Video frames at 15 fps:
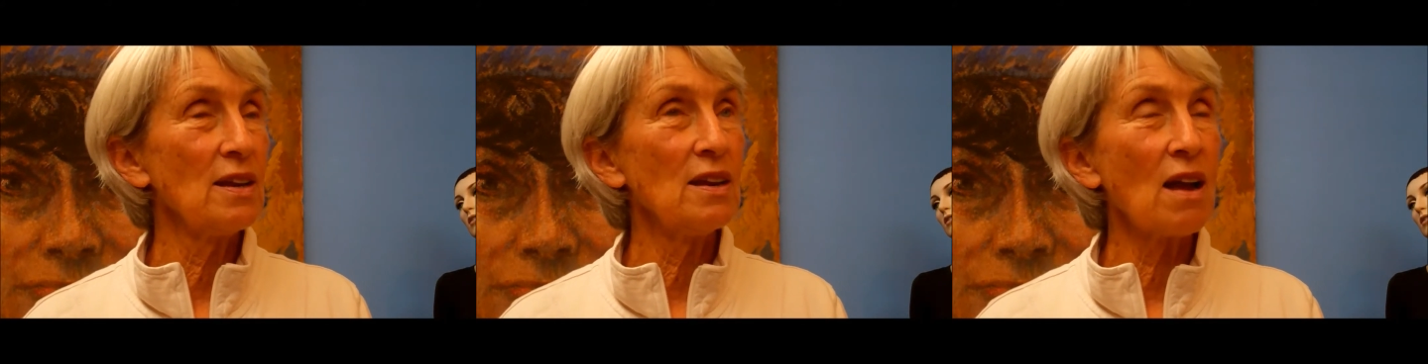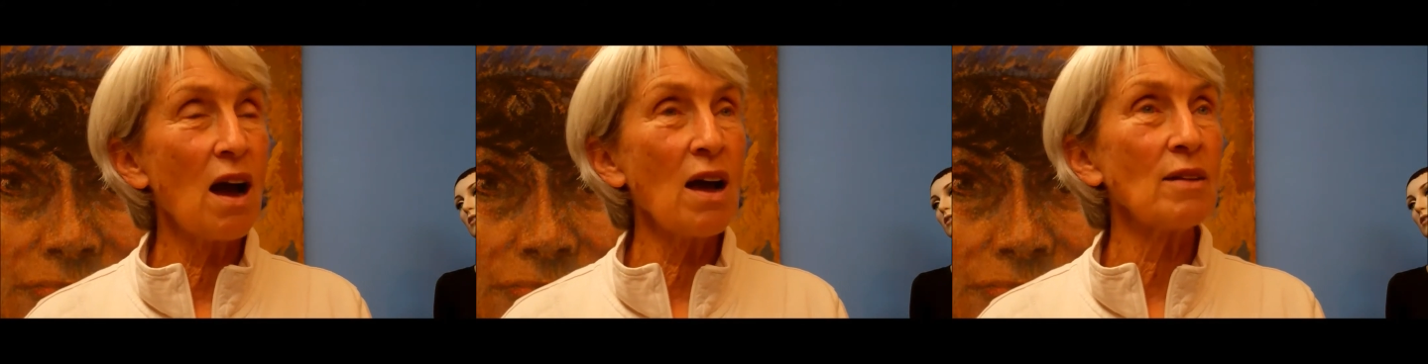
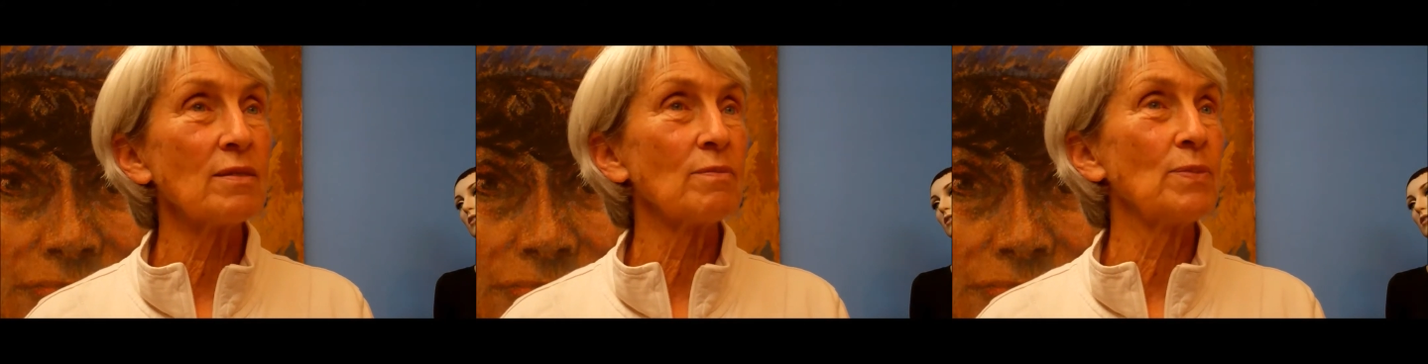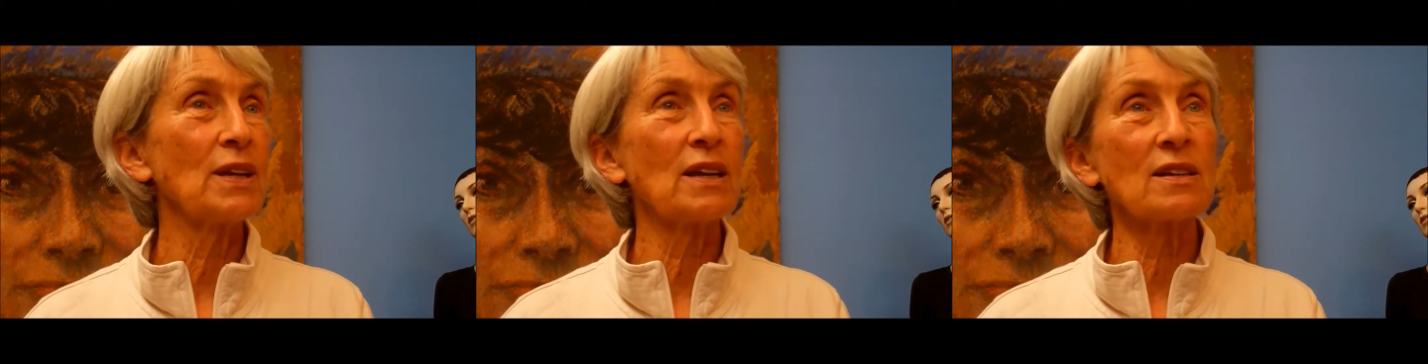
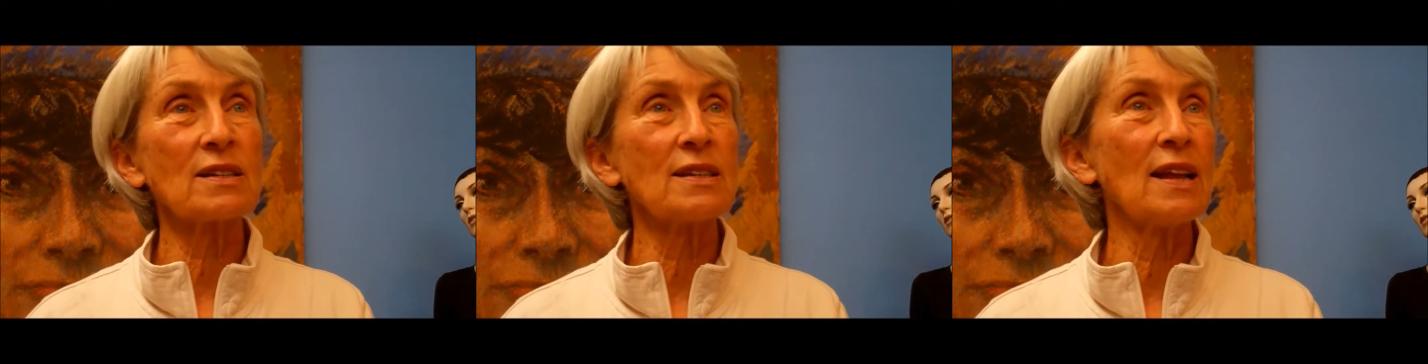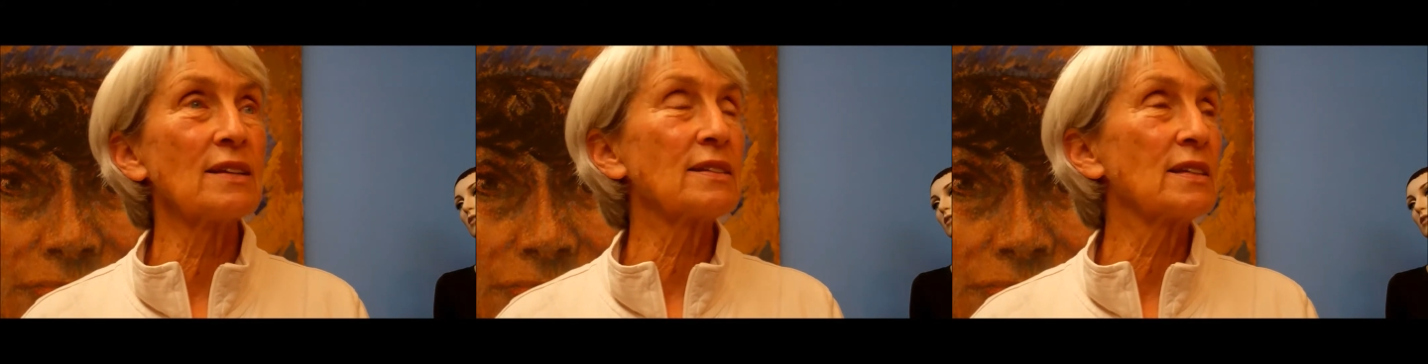not
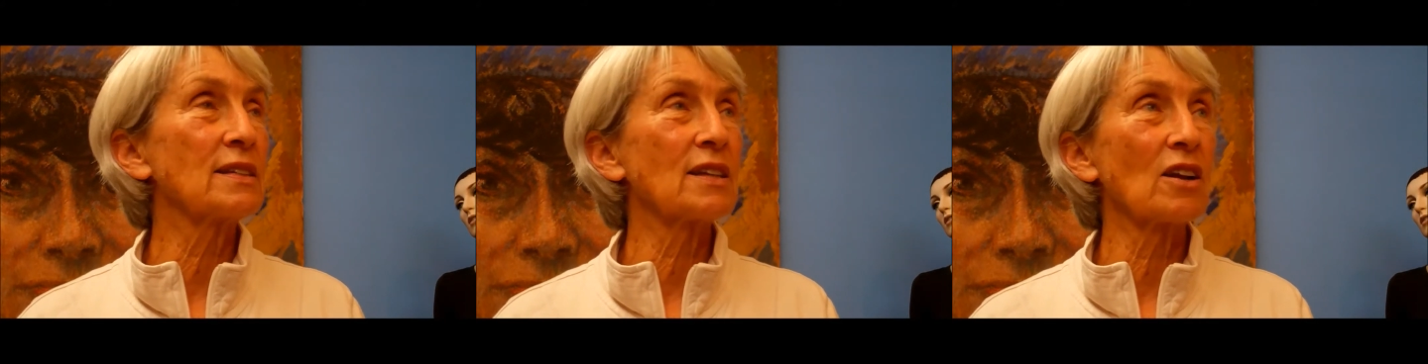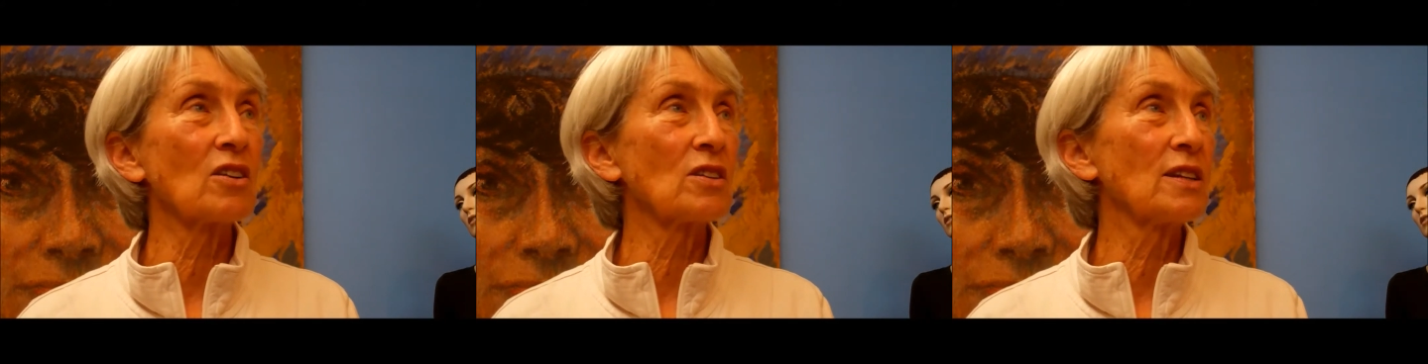because
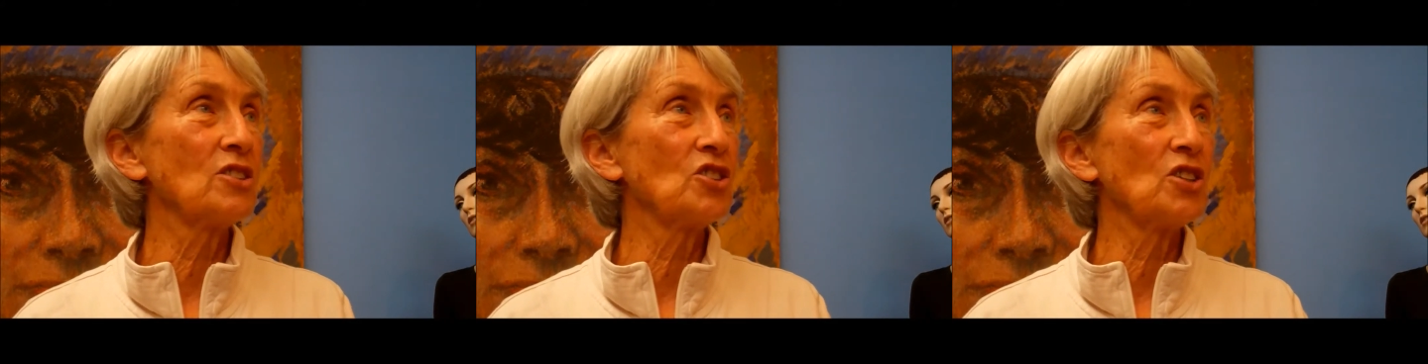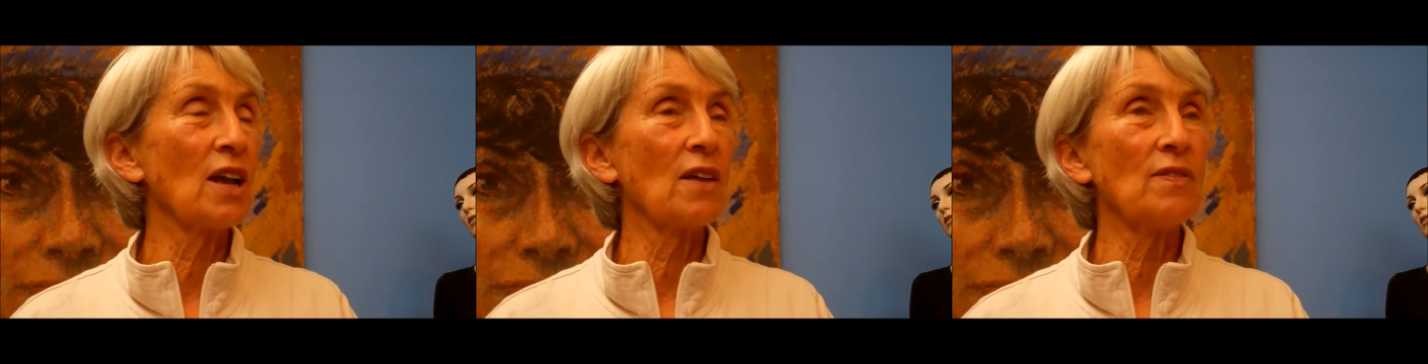necessarily
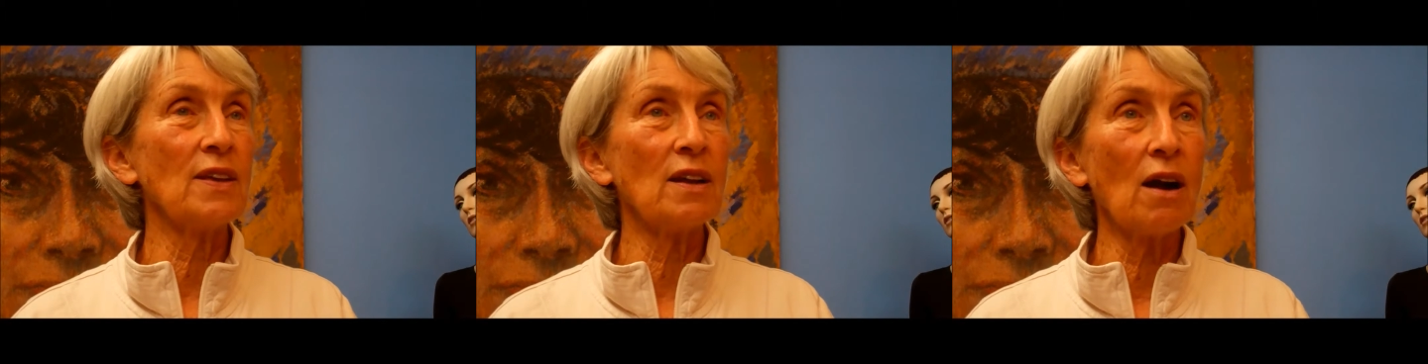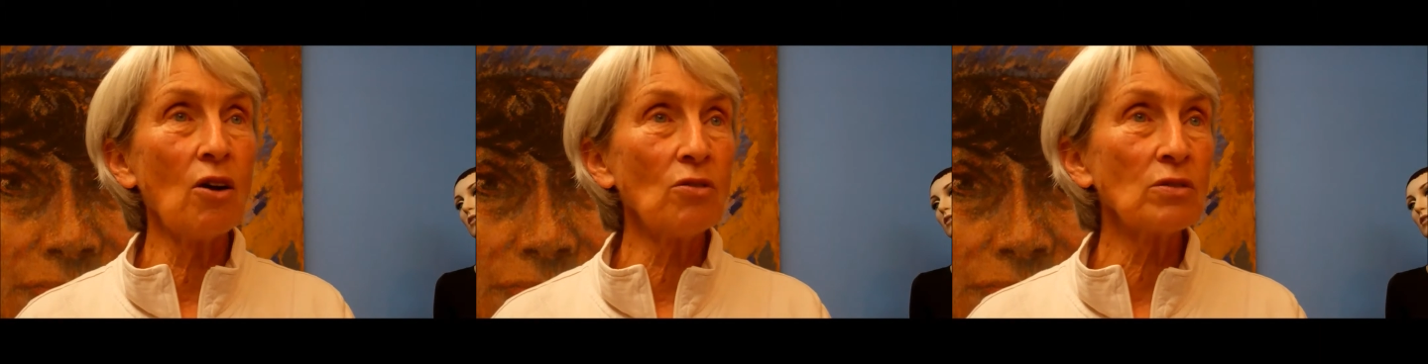she had
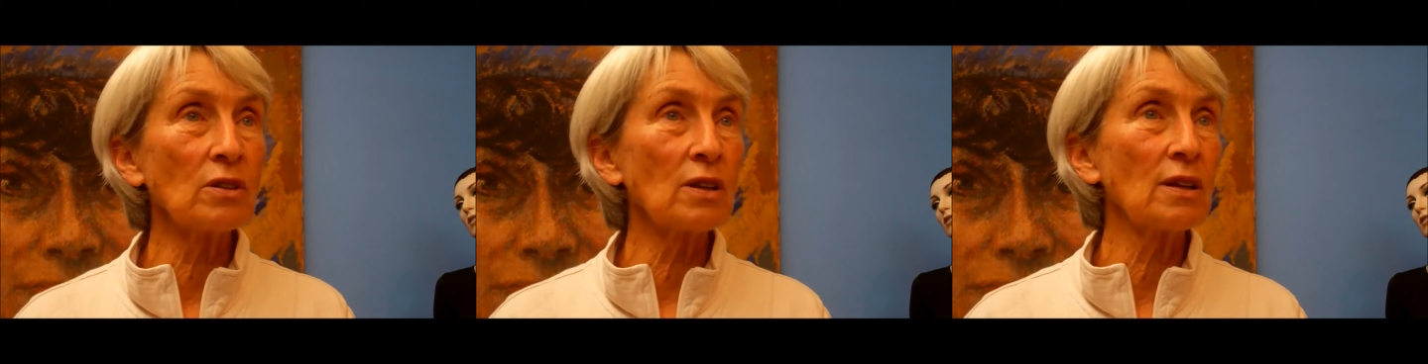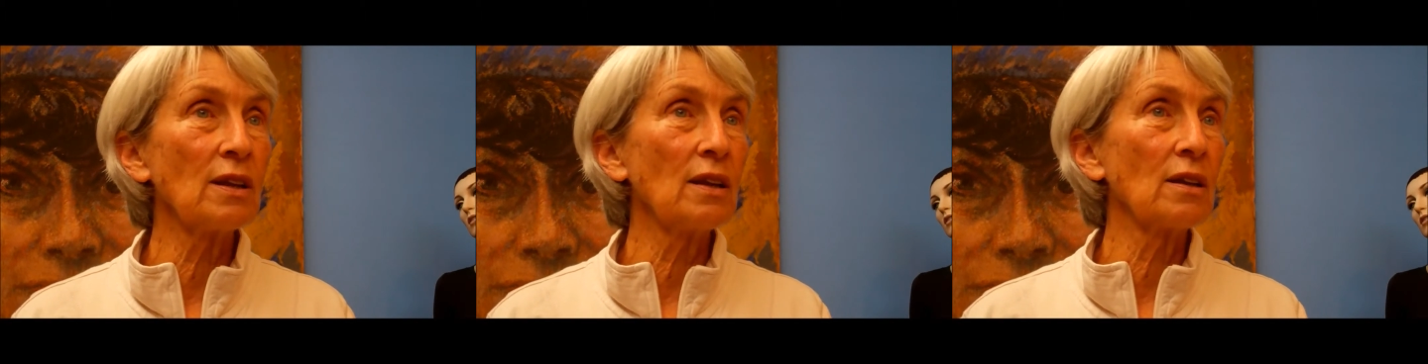the
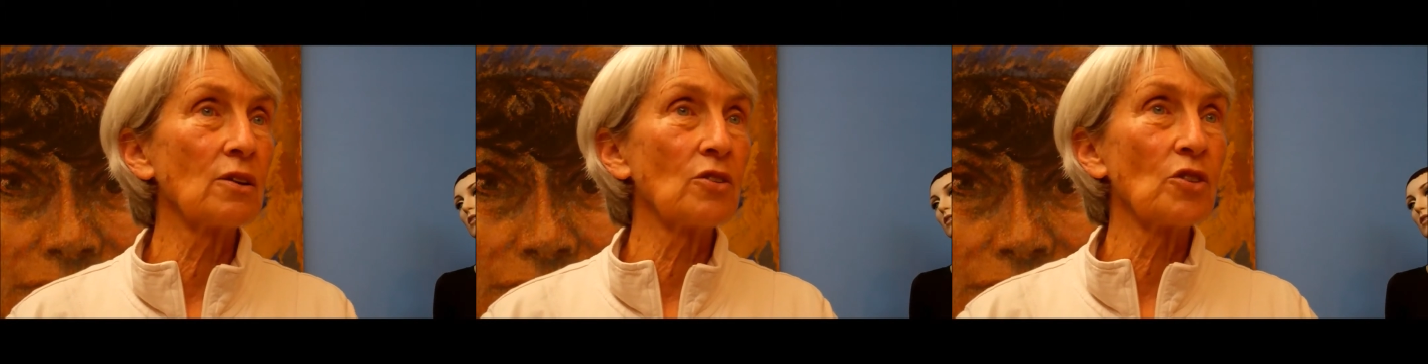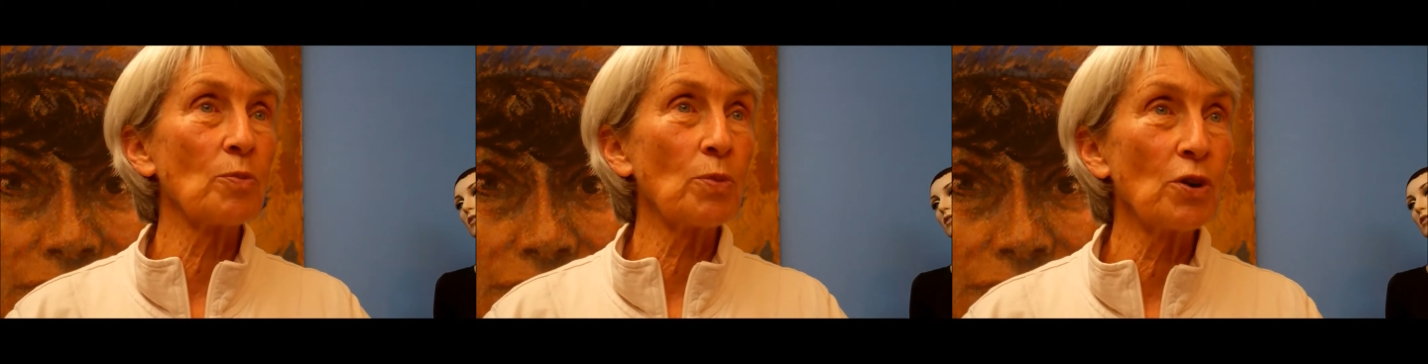only
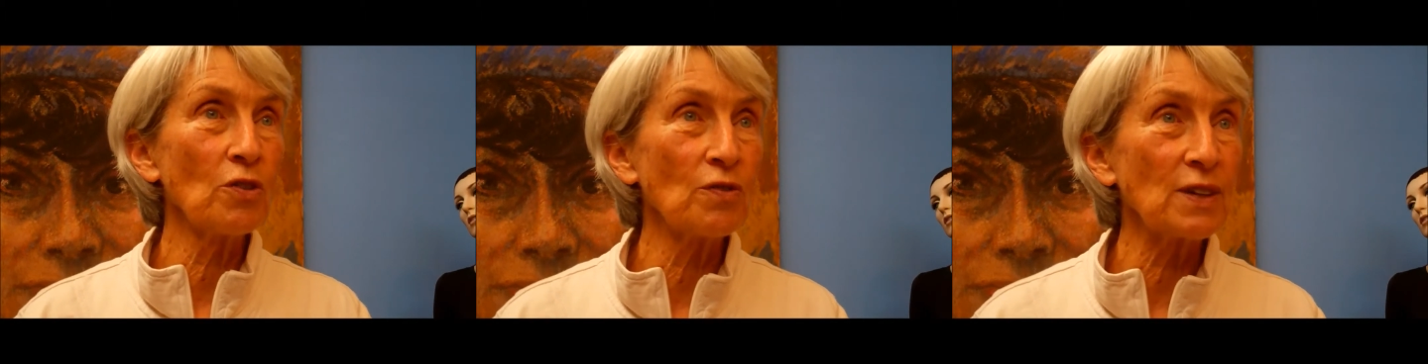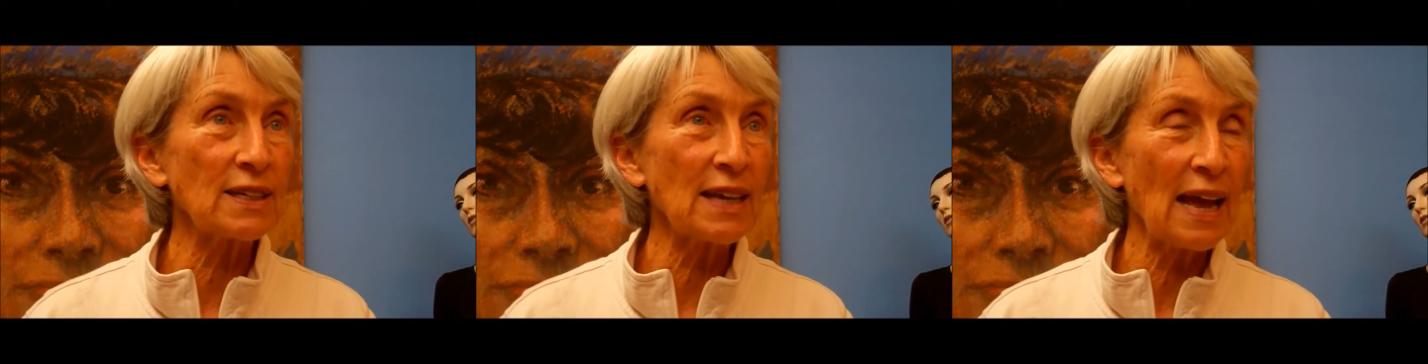or the
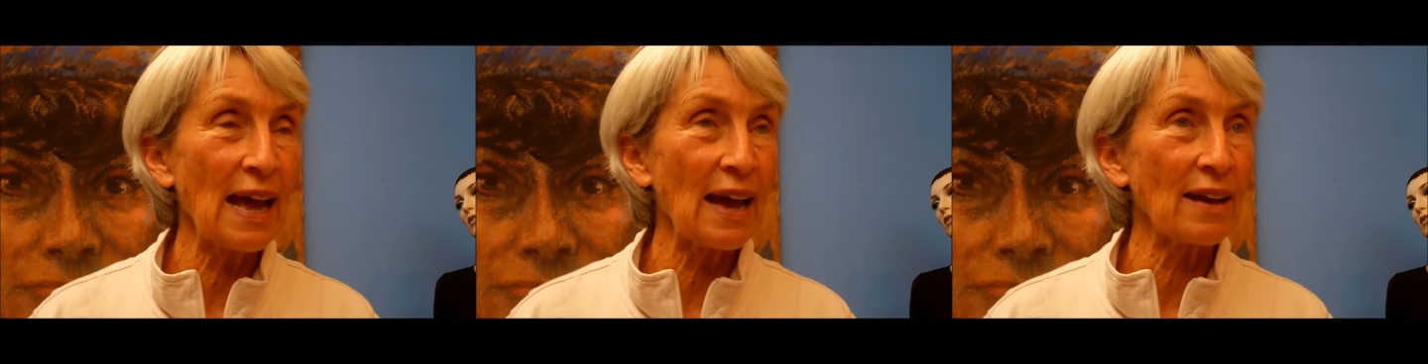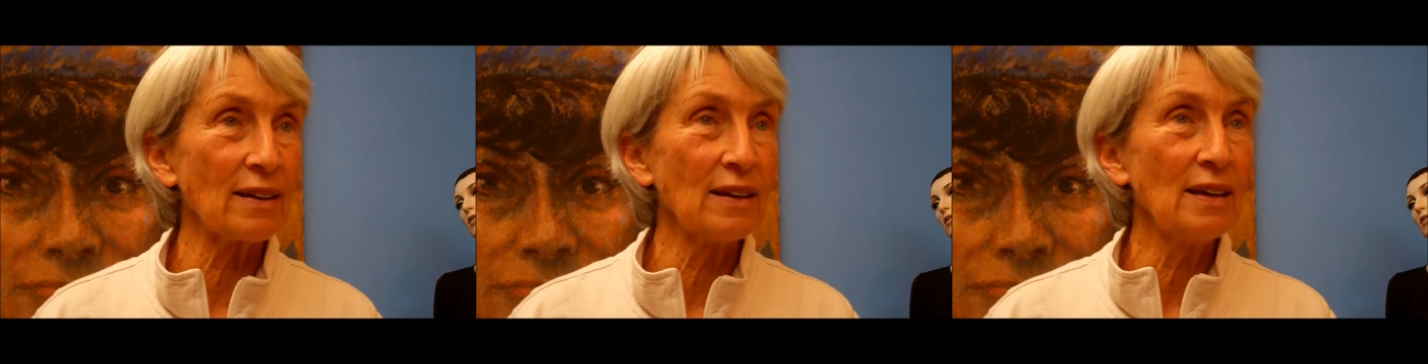perfect
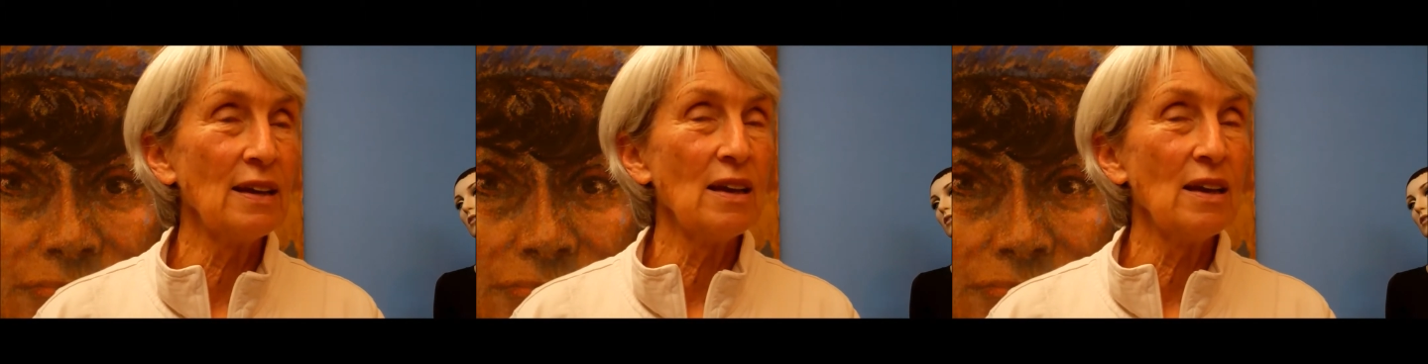hat,